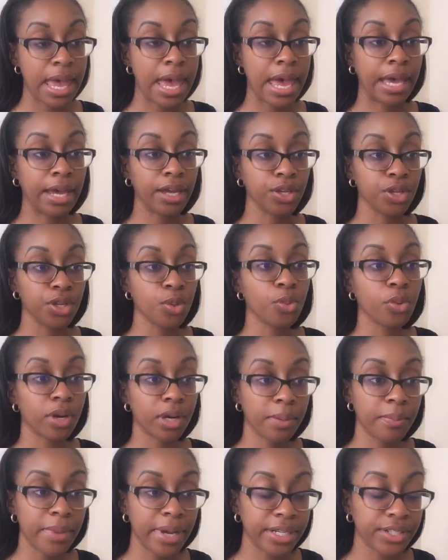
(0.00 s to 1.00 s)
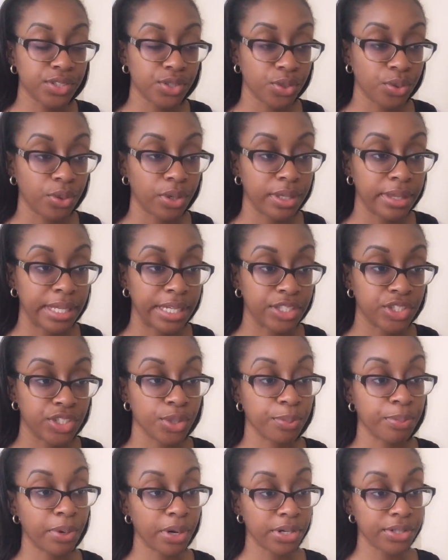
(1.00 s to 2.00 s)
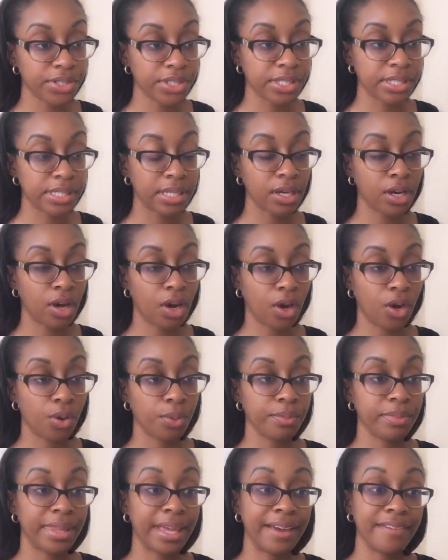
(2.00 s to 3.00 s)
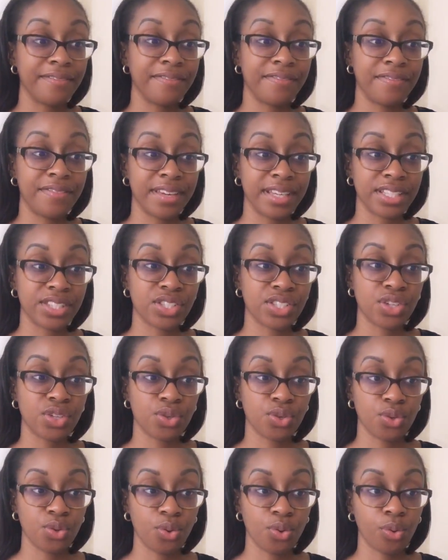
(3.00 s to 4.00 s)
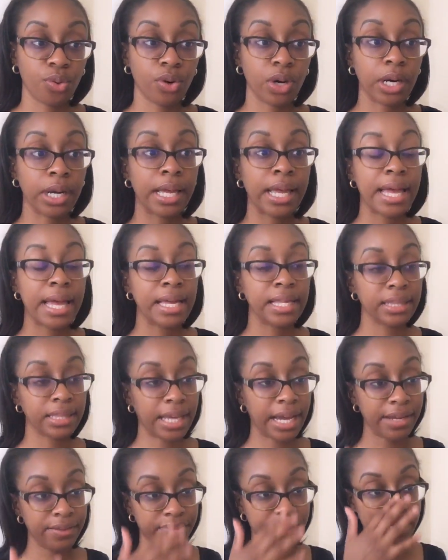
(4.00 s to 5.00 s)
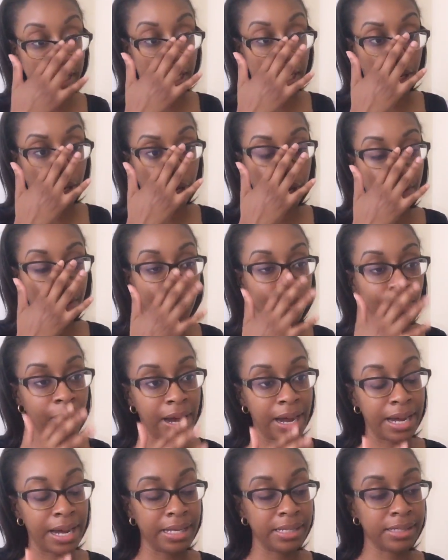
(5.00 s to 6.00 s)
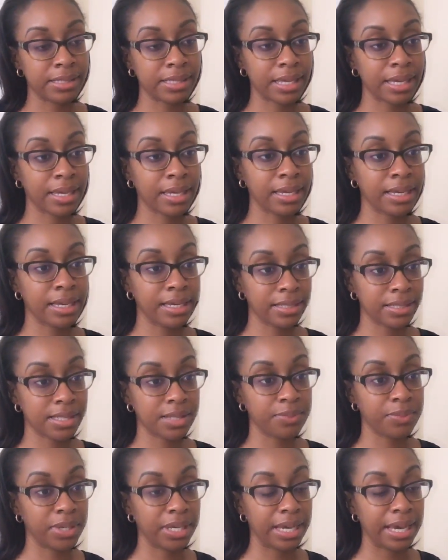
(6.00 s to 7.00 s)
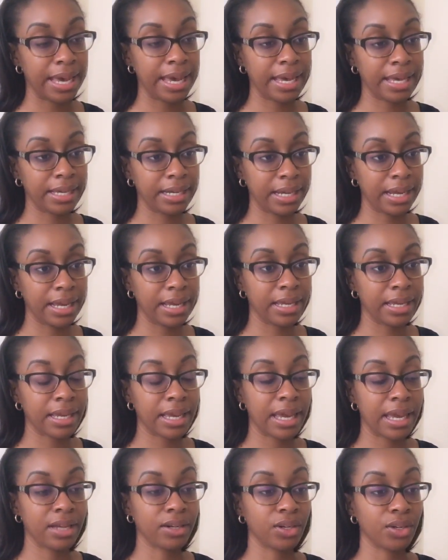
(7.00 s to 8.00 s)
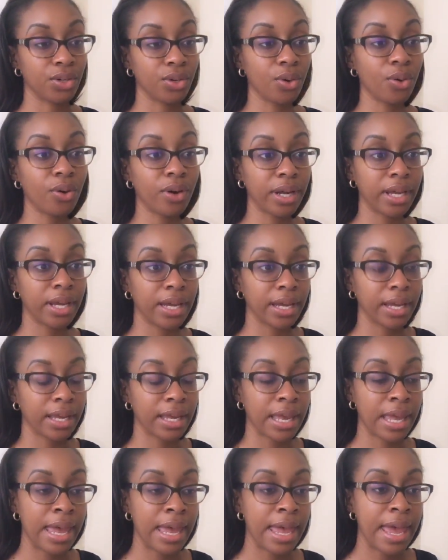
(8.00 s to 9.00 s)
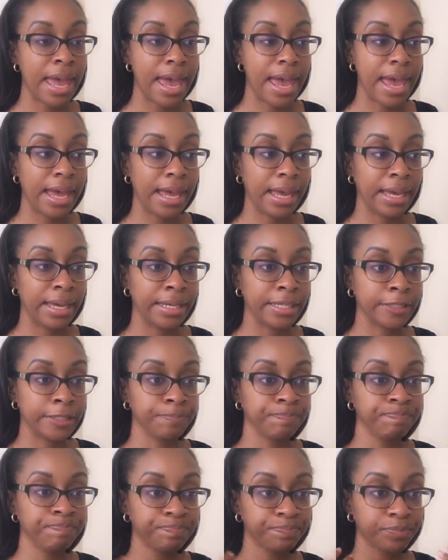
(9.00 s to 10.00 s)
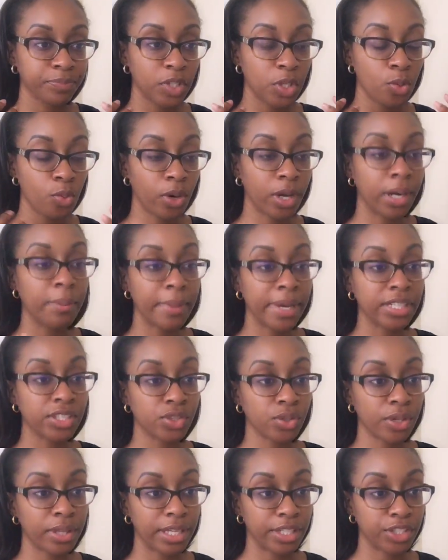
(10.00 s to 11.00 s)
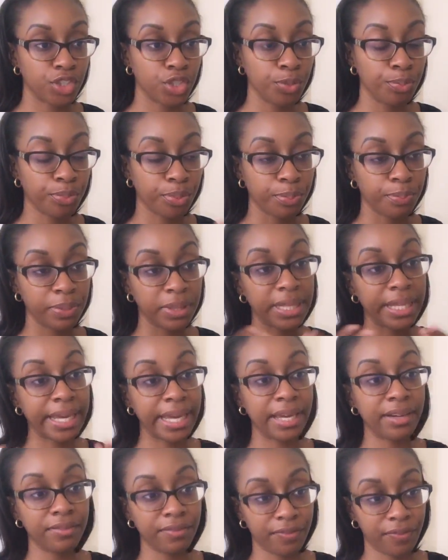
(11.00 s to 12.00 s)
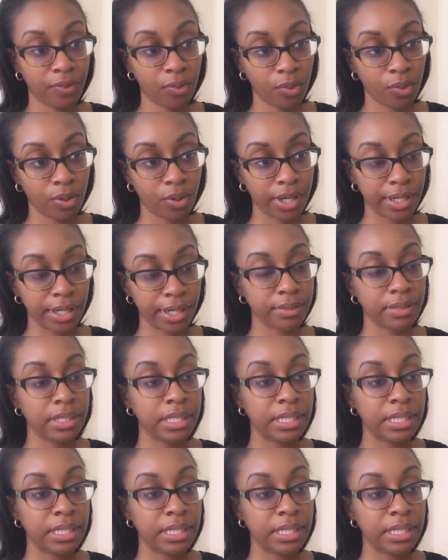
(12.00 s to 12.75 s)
and you want to make sure that you're purchasing a home that fits your lifestyle. Otherwise, it can get to be a headache and annoying, and you want to make sure that you plan for